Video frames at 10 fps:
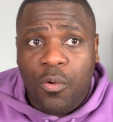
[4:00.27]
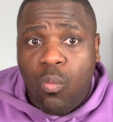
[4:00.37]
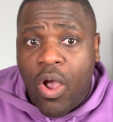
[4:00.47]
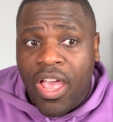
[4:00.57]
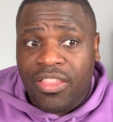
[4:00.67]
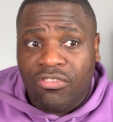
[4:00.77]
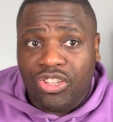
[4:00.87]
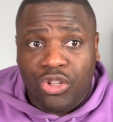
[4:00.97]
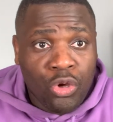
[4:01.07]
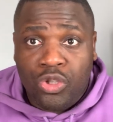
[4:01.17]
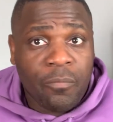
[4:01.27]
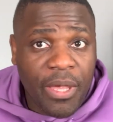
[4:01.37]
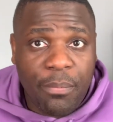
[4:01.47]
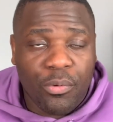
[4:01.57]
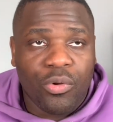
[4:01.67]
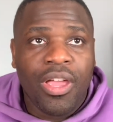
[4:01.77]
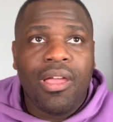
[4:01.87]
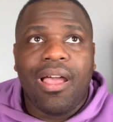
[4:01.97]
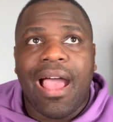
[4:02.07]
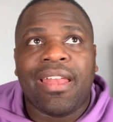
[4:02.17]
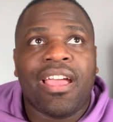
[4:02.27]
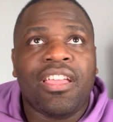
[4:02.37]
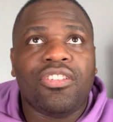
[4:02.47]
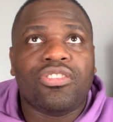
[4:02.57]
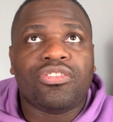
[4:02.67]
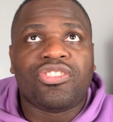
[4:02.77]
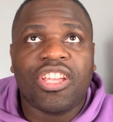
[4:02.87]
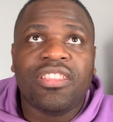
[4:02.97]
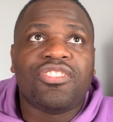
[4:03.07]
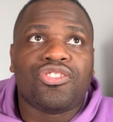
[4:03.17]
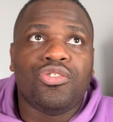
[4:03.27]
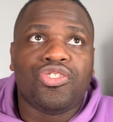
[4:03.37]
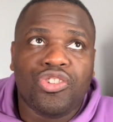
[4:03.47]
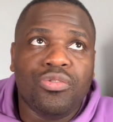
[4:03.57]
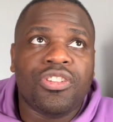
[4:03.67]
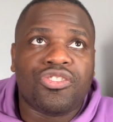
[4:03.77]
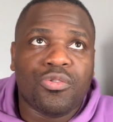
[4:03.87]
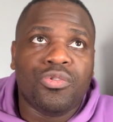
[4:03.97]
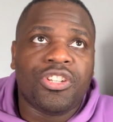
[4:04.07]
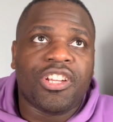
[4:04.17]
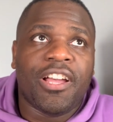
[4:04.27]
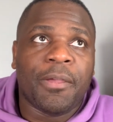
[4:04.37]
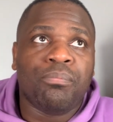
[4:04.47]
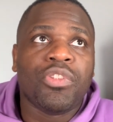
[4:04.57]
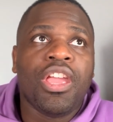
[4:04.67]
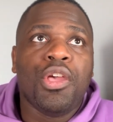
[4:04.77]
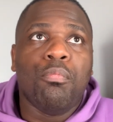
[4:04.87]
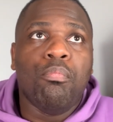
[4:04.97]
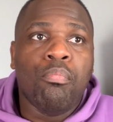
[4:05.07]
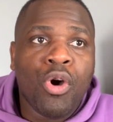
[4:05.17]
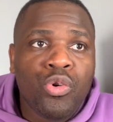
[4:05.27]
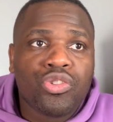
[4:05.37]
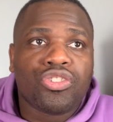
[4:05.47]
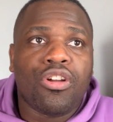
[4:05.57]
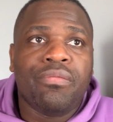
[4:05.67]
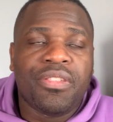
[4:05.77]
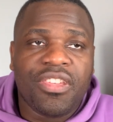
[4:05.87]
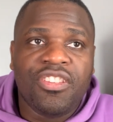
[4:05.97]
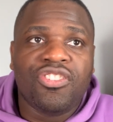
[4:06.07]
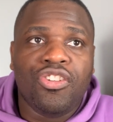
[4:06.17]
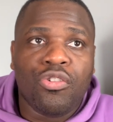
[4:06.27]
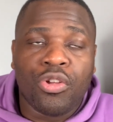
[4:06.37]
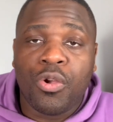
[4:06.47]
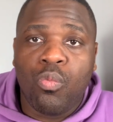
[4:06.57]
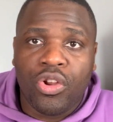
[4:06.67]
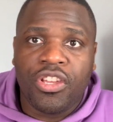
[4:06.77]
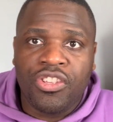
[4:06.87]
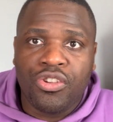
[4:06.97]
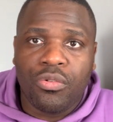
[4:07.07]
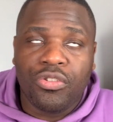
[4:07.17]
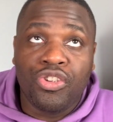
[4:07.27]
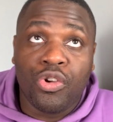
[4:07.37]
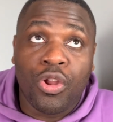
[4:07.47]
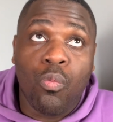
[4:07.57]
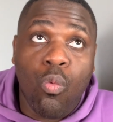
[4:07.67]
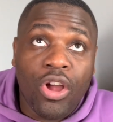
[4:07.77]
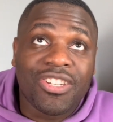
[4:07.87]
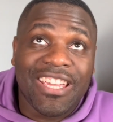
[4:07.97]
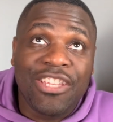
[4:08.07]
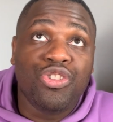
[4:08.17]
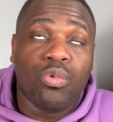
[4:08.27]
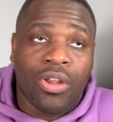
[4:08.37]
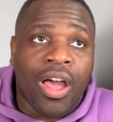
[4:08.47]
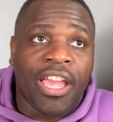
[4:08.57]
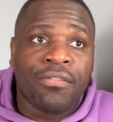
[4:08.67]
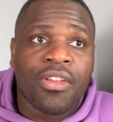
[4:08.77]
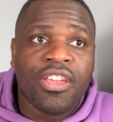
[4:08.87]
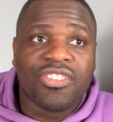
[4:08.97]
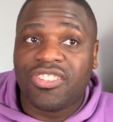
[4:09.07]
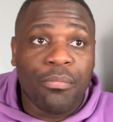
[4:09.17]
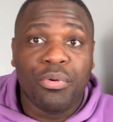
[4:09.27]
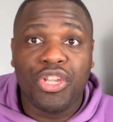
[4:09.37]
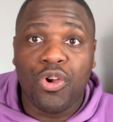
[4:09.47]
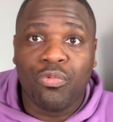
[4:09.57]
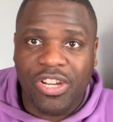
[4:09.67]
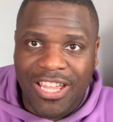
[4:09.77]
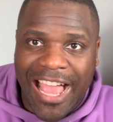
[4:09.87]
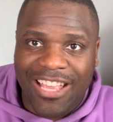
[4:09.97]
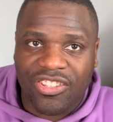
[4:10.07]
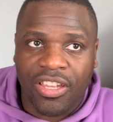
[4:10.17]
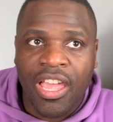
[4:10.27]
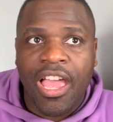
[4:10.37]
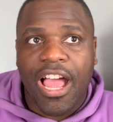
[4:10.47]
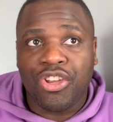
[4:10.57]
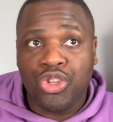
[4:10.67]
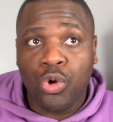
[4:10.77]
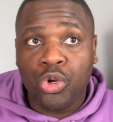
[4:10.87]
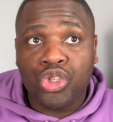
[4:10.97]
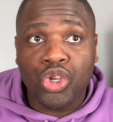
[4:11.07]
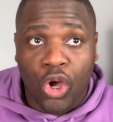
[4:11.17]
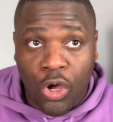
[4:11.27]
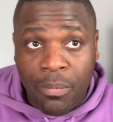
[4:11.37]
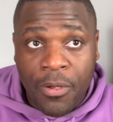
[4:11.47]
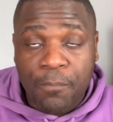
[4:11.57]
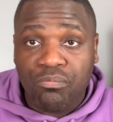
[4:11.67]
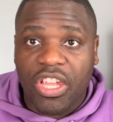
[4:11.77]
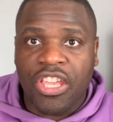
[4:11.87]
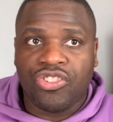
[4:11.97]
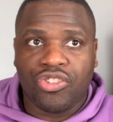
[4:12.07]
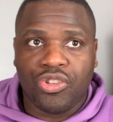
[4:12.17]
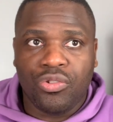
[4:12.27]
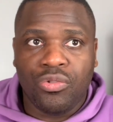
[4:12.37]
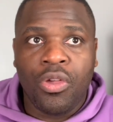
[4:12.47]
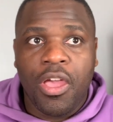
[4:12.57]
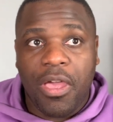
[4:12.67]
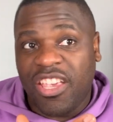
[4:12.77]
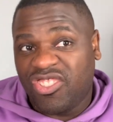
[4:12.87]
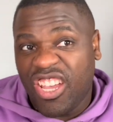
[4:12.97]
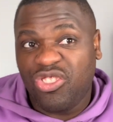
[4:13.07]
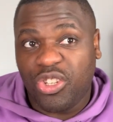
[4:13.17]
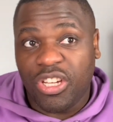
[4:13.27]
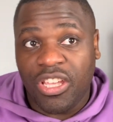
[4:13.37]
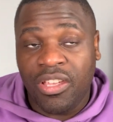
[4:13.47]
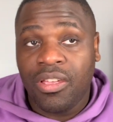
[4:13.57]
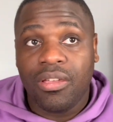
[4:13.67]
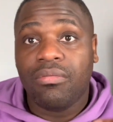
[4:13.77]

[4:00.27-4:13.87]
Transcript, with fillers: where there is loads of people. And I say this to students all the time. Most of the things that you're gonna want in your you're gonna want in your life, somebody already has it, and your job is to essentially